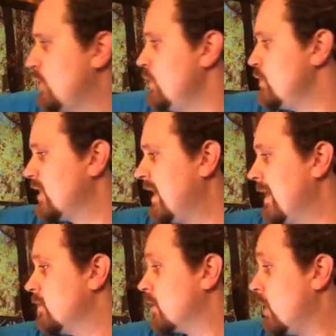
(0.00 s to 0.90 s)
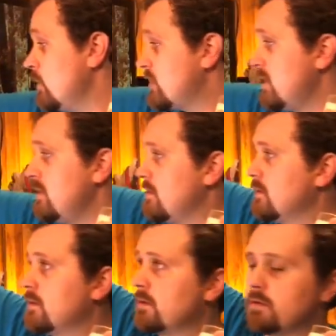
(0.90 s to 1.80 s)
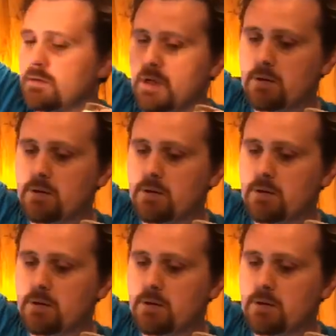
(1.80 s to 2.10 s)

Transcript: use a candle cozy. I was